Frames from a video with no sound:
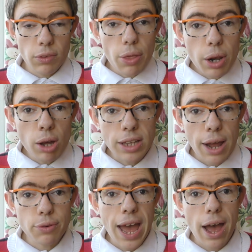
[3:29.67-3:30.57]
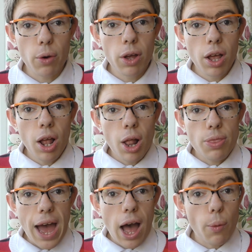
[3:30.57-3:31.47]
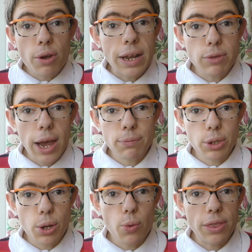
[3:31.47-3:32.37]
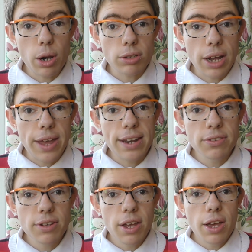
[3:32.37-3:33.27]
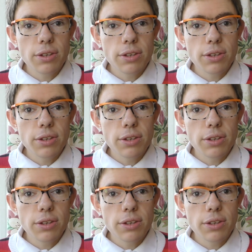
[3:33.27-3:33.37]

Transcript: the lockdown now that I won't have time to do when the lockdown ends.